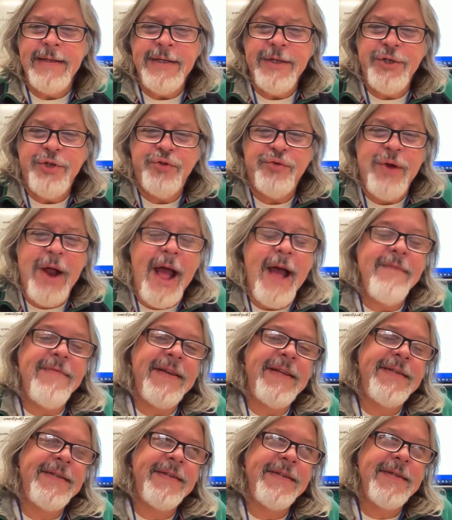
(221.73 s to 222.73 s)

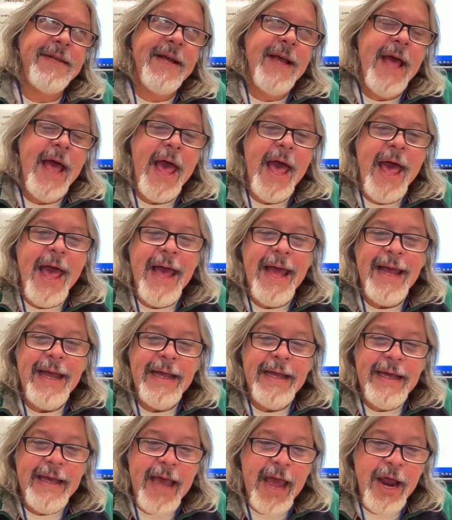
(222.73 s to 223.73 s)
Travis
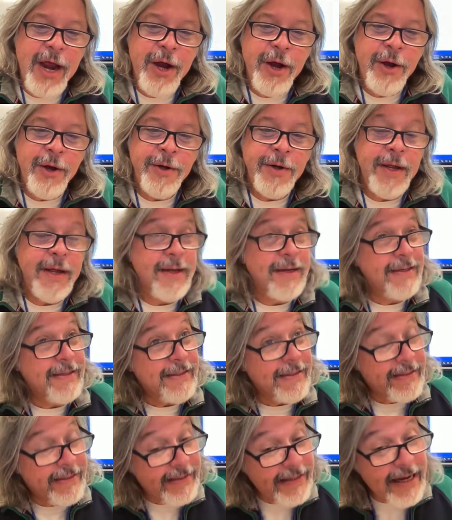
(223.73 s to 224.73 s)
cared
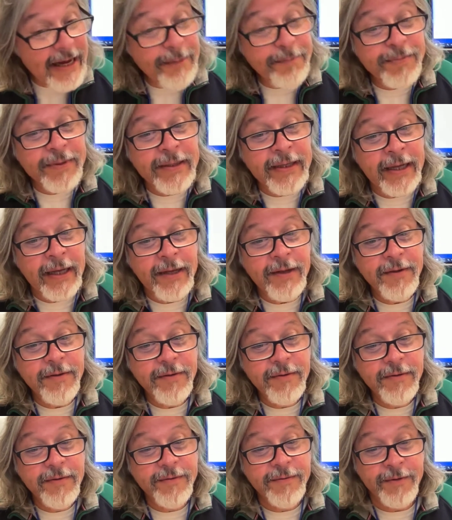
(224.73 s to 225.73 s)
deeply
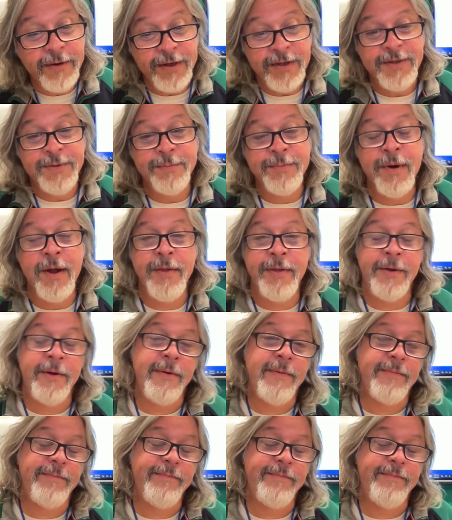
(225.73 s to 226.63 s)
for his brother.